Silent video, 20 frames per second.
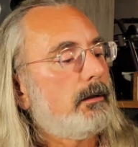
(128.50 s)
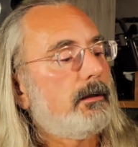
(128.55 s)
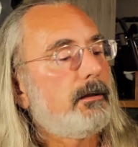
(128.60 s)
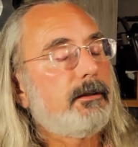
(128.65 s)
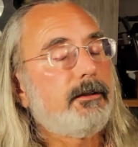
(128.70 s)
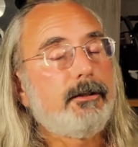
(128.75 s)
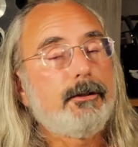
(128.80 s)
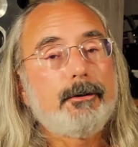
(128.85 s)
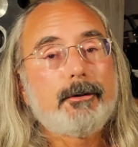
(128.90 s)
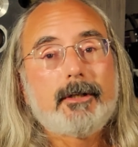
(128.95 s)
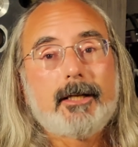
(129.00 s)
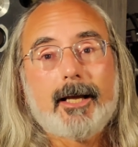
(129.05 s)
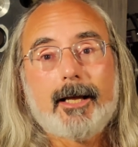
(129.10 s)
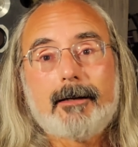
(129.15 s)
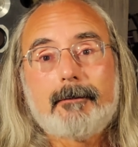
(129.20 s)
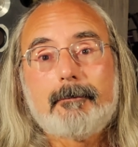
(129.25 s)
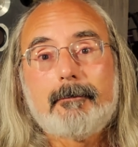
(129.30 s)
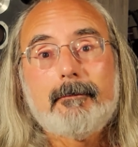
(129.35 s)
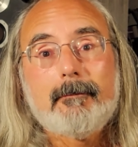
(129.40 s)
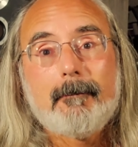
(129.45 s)
You
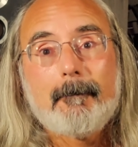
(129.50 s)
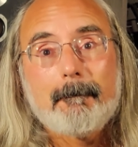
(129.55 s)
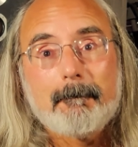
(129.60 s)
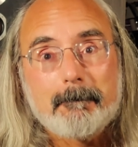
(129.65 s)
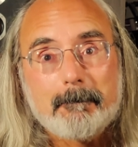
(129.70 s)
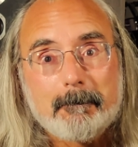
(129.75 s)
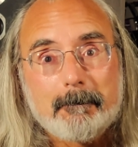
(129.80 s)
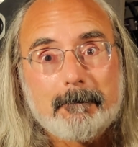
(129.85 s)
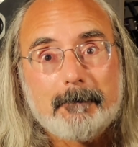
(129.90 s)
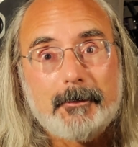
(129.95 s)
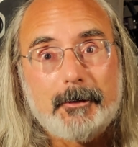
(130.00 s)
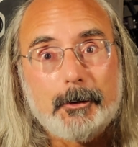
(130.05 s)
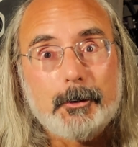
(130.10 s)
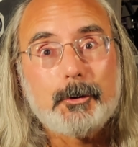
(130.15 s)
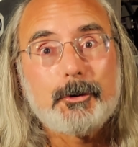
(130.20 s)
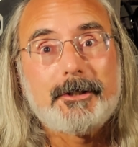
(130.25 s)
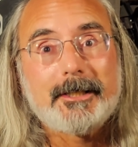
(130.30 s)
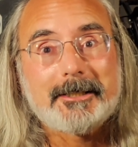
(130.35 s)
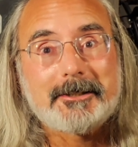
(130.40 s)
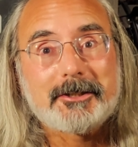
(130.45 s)
can
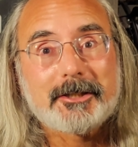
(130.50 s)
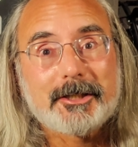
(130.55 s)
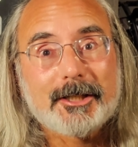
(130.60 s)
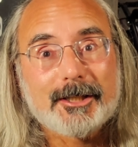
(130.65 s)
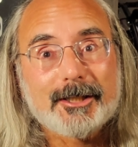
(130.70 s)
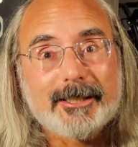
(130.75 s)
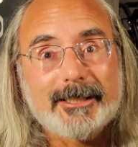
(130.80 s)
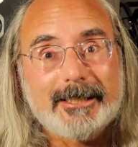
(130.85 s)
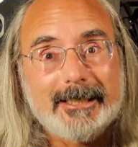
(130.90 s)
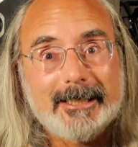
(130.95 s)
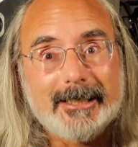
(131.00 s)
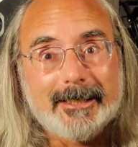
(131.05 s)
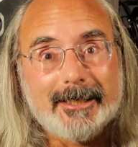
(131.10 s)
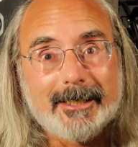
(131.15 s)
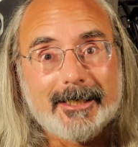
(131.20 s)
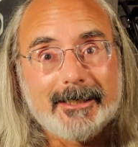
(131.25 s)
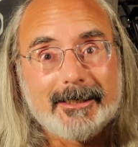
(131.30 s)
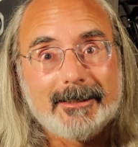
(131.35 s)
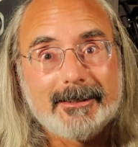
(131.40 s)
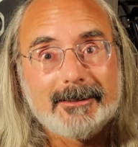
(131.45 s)
do digital
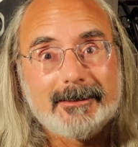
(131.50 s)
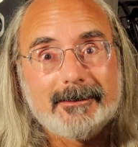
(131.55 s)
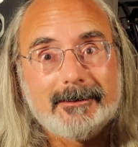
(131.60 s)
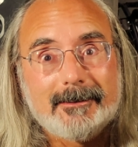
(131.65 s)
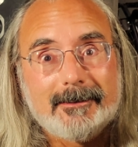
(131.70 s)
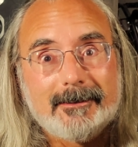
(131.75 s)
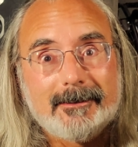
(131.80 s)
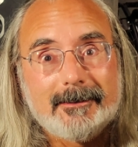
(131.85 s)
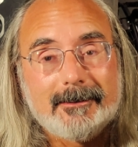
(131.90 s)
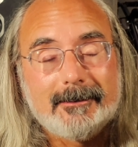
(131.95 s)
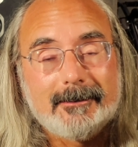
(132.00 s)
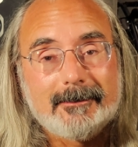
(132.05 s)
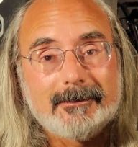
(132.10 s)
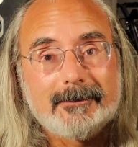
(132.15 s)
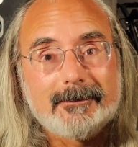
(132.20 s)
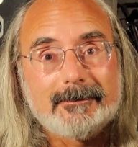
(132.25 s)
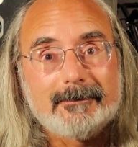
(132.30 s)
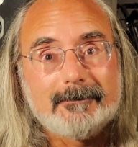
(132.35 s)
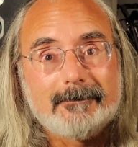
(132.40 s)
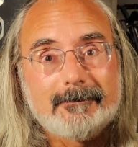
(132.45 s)
in
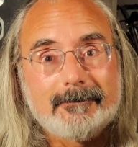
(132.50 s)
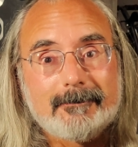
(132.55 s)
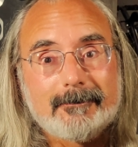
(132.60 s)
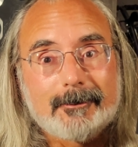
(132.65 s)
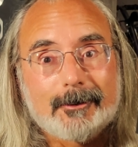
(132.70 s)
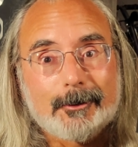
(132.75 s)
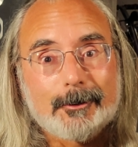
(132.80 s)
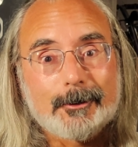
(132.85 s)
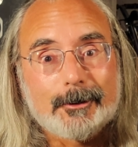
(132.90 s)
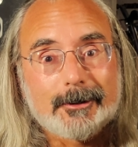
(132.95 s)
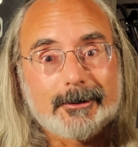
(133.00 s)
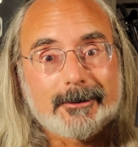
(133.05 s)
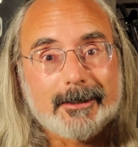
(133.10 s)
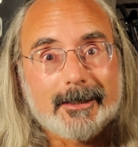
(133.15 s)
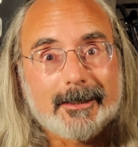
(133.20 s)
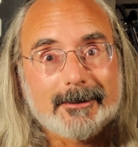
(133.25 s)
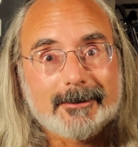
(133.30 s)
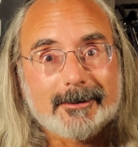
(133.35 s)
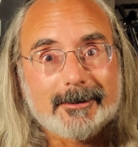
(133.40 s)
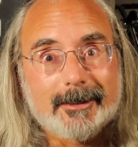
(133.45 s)
through the
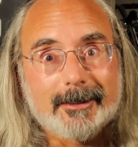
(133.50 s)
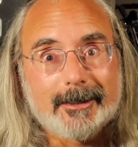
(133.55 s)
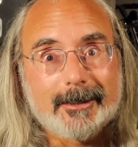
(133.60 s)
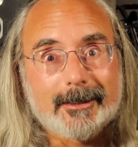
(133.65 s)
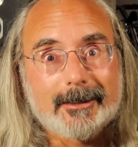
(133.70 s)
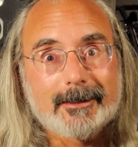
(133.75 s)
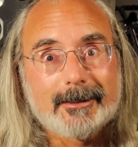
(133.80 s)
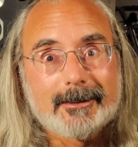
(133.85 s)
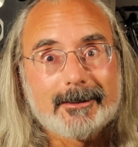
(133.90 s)
Toslink.